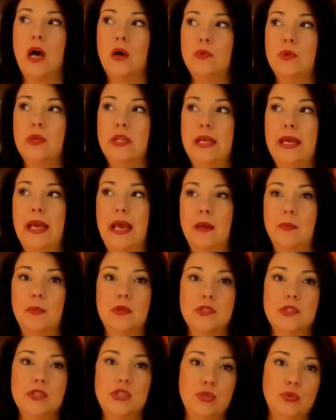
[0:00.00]
really able
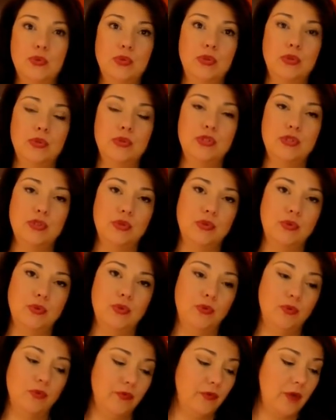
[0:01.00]
to
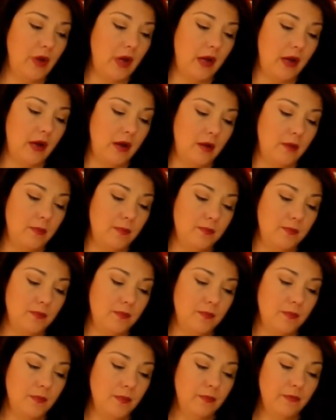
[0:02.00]

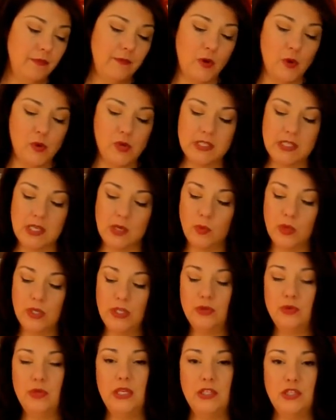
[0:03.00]
focus on what
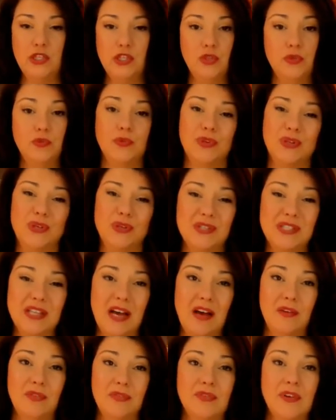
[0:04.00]
you need to do for
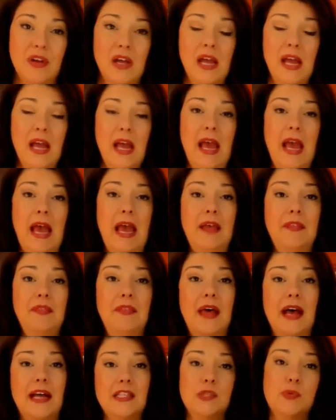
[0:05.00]
yourself. And
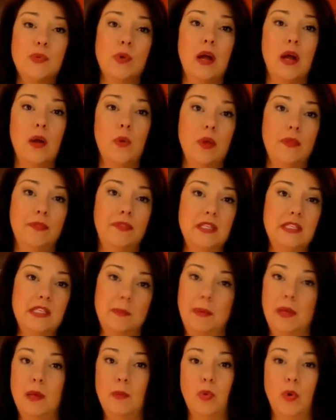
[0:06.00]
that's where I want the
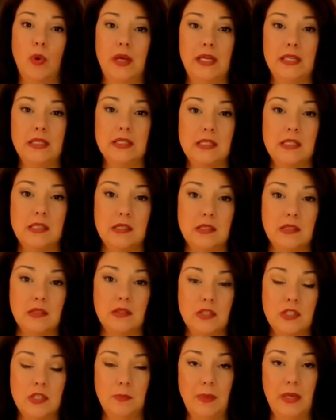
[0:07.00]
tipping points
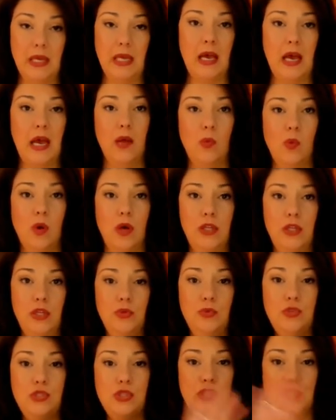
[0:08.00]
to be. I want you
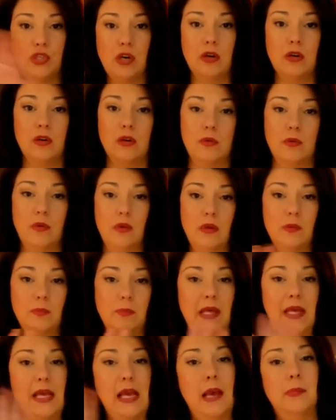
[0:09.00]
to start
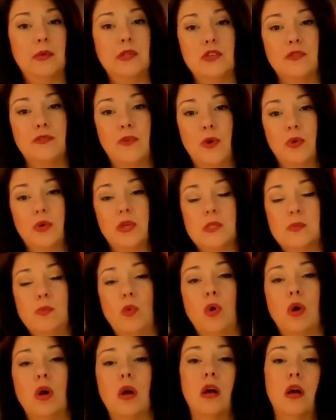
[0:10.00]
being able to focus
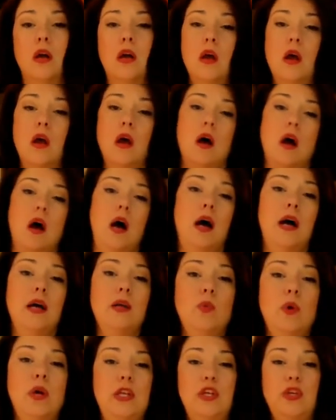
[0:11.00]
more on
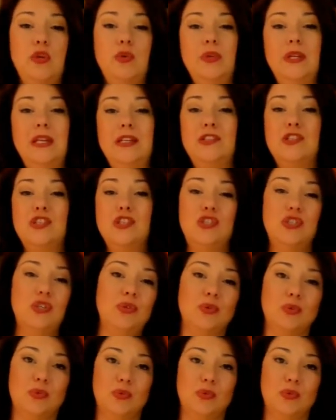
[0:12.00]
what you need to do,